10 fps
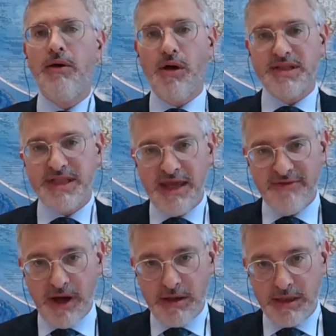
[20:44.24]

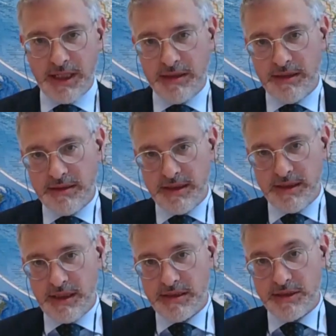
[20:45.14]
safeguarding
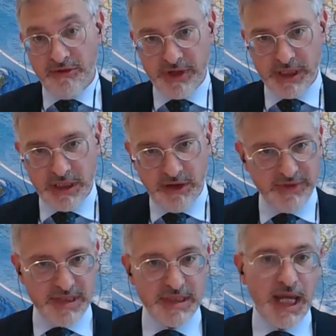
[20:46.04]
the sovereignty of
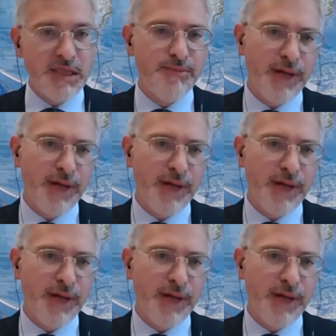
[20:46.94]
the state,